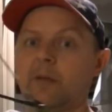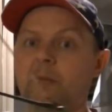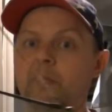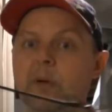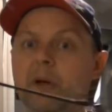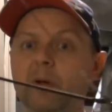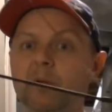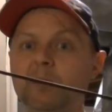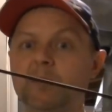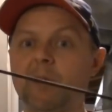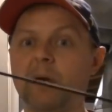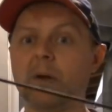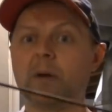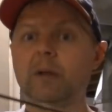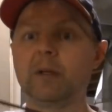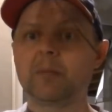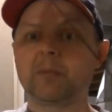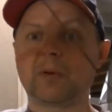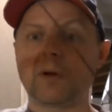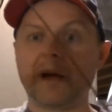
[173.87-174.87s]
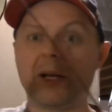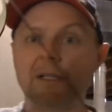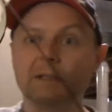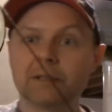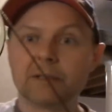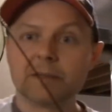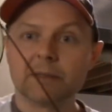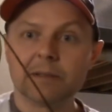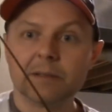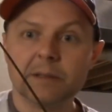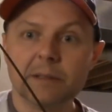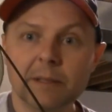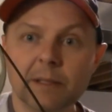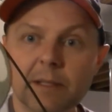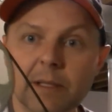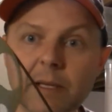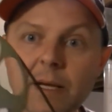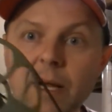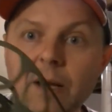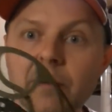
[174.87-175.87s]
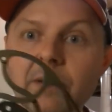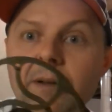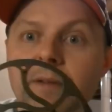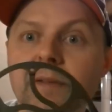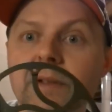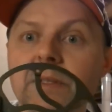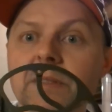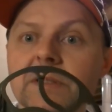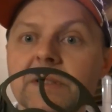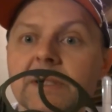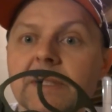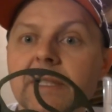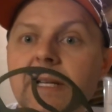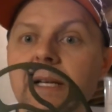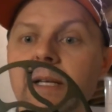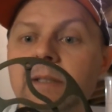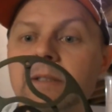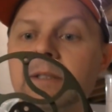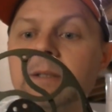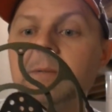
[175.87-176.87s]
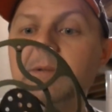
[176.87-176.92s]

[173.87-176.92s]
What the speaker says: Bow's totally pressed. I don't know if you can see that. See